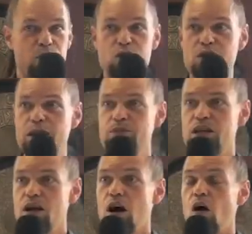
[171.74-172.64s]
Bruce
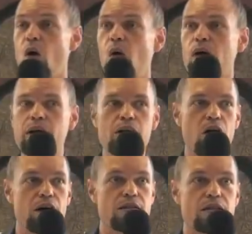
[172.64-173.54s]
Lipton, or it'll
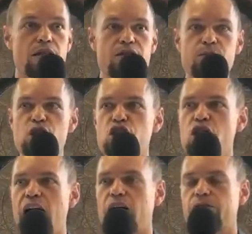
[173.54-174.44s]
cause the system to
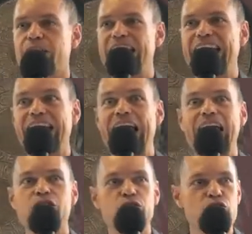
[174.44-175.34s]
shatter if it can't
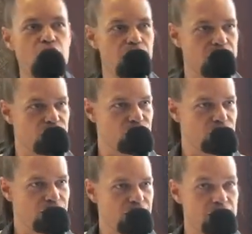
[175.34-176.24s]
handle change.
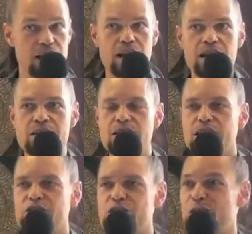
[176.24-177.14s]
DNA is
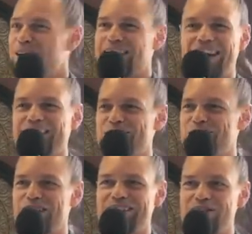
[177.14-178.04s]
intelligent though, it can handle
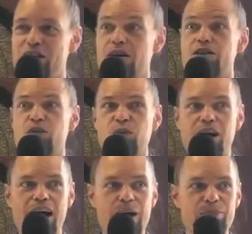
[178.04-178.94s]
change. So
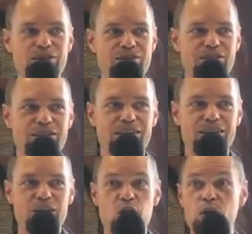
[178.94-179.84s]
what happens
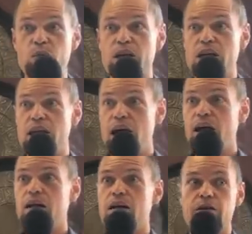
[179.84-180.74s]
when we
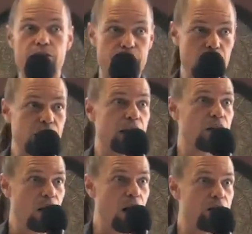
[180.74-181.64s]
get
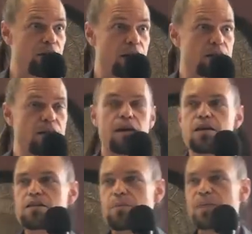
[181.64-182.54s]
feeling love is
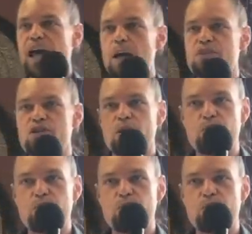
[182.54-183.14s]
something happens.